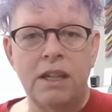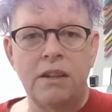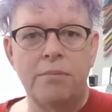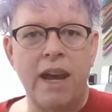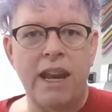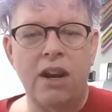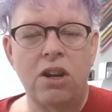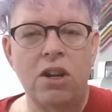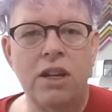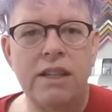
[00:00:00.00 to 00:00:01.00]
But in our
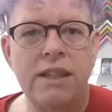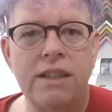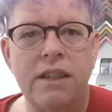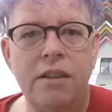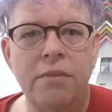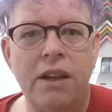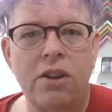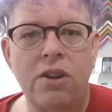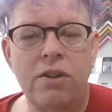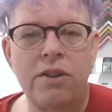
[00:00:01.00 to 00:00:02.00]
current system, in our
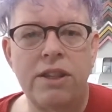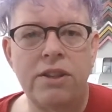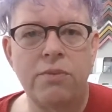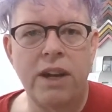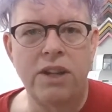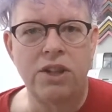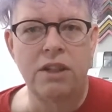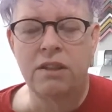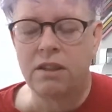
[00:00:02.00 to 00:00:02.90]
current situation,